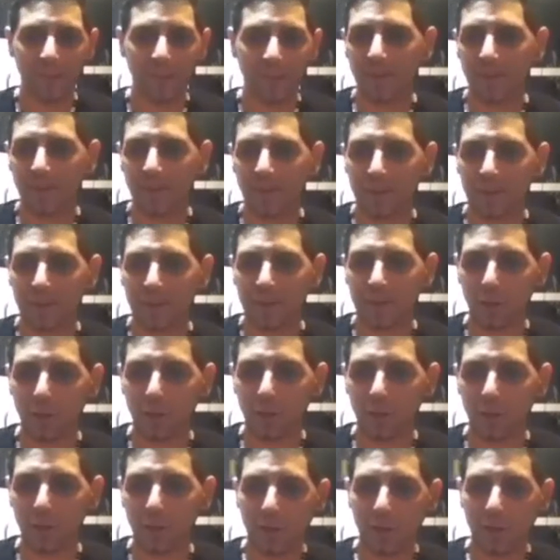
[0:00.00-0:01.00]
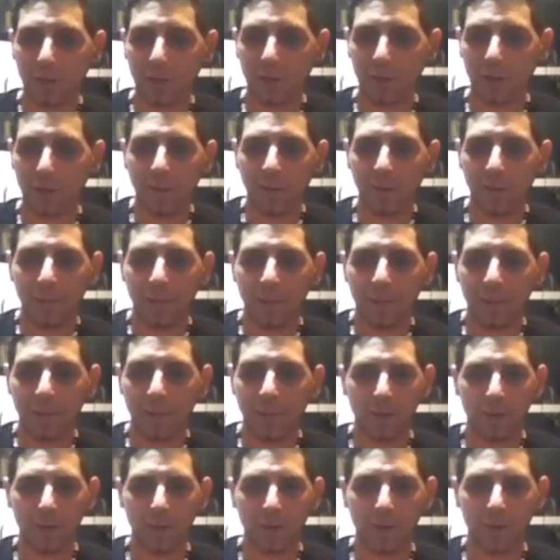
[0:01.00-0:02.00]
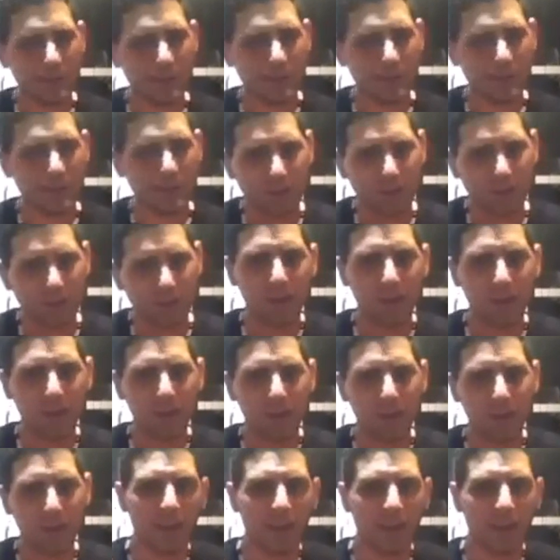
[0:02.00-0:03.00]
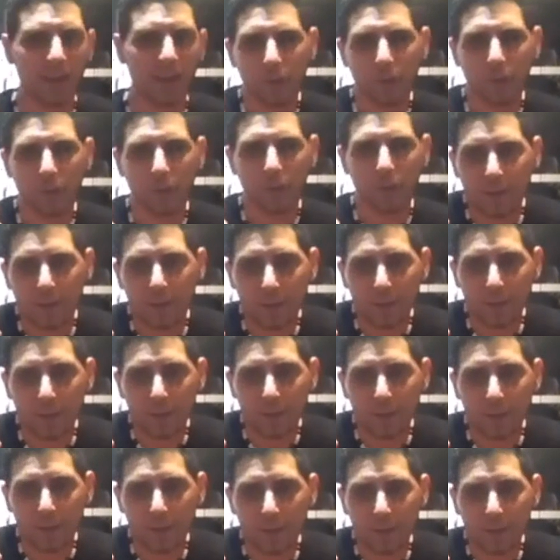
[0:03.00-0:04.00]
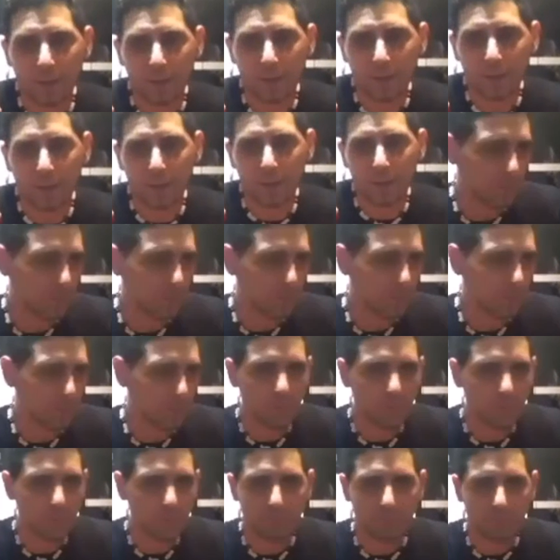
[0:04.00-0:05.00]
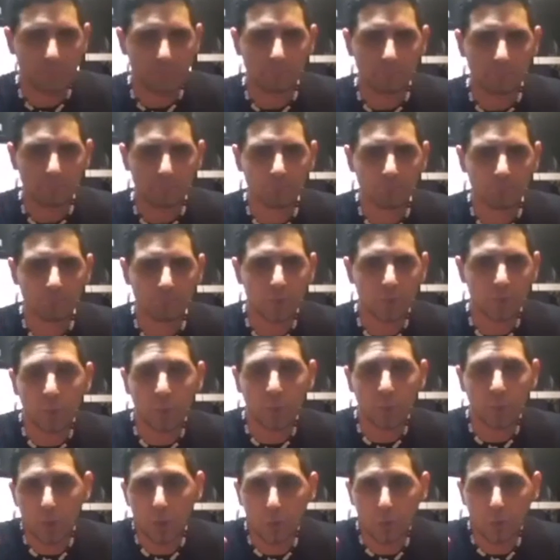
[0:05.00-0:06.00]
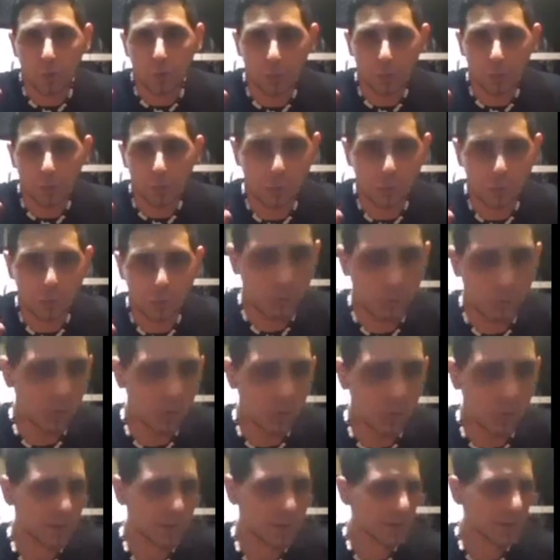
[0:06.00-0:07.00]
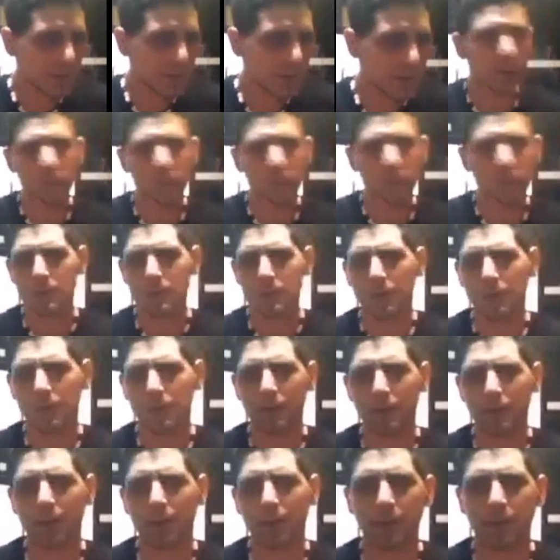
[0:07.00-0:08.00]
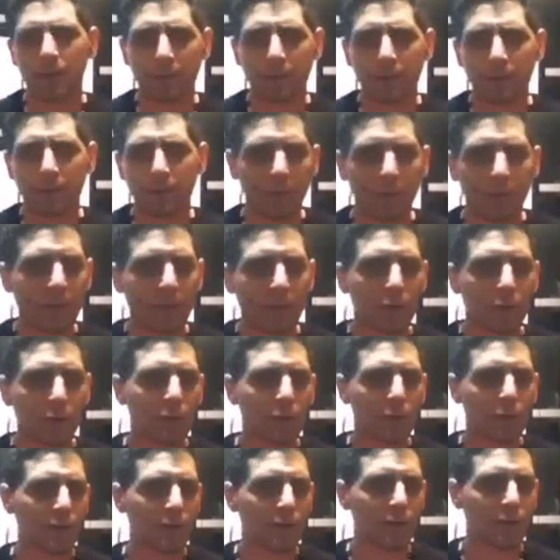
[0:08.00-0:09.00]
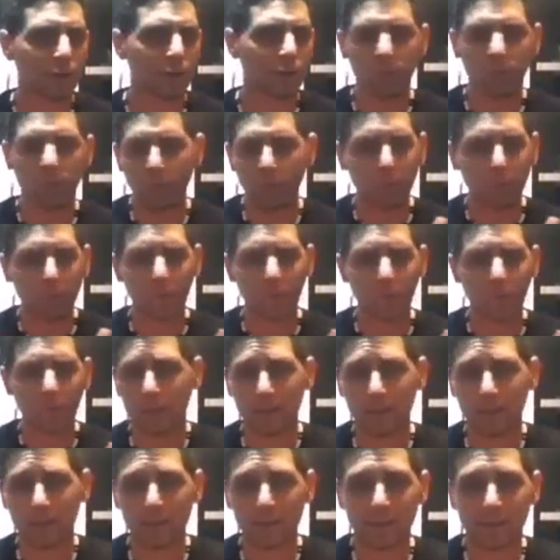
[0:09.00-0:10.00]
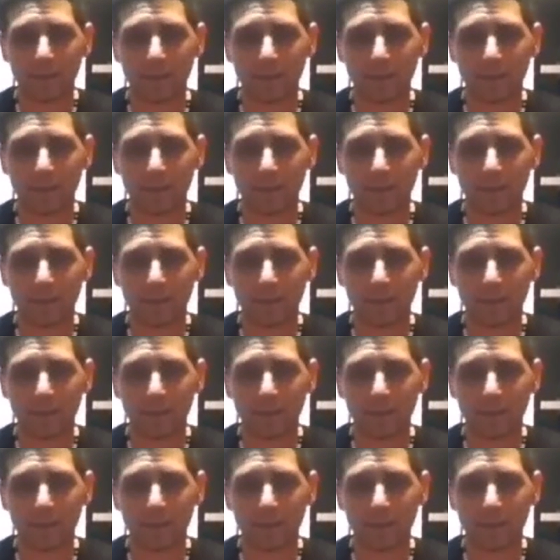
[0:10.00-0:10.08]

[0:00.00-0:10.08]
So, it's just I don't know if it's a mental switch over or it's the energies that are coming in from the central sun or whatever it is.